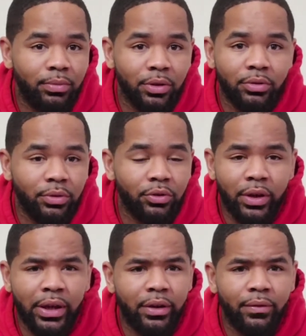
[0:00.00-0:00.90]
use what you
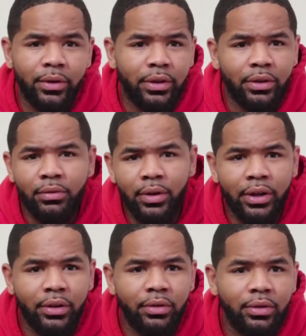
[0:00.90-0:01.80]
have, really,
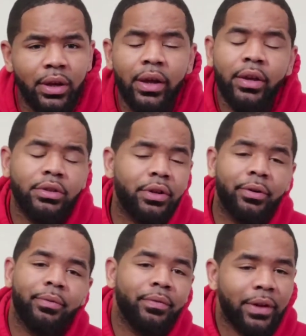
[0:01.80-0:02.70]
right?
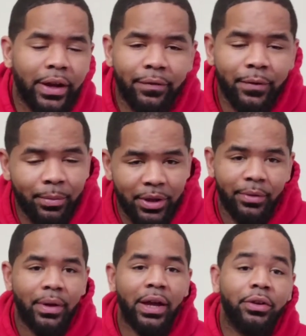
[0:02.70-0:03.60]
So, like for me,
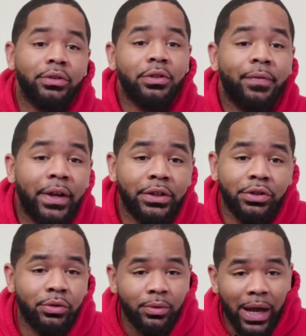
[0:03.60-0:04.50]
I used the Phase
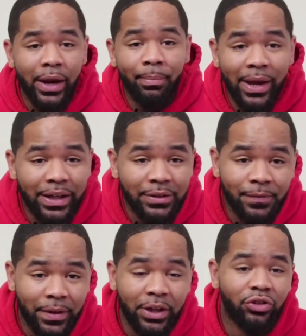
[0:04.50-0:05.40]
2 out-of-box
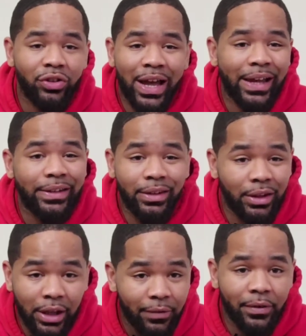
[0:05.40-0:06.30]
finish. I
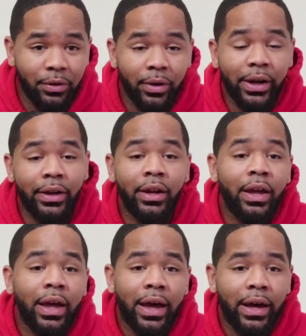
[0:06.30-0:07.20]
loved it, right?
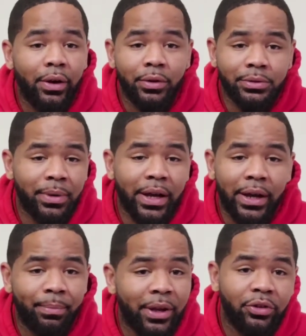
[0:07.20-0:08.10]
It was
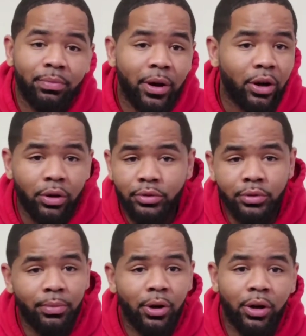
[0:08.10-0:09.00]
my benchmark
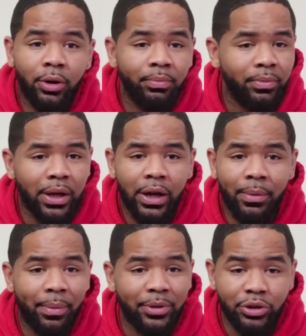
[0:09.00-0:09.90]
go-to ball.
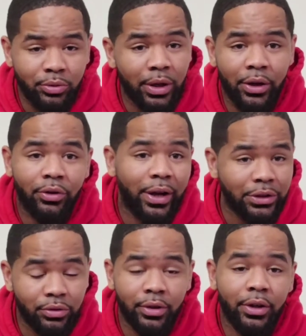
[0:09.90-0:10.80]
I'm a two-hander,
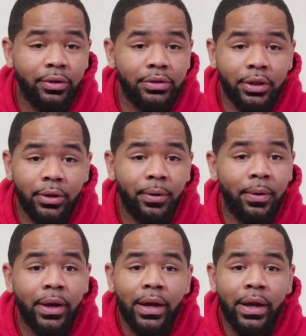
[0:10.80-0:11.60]
as you know, so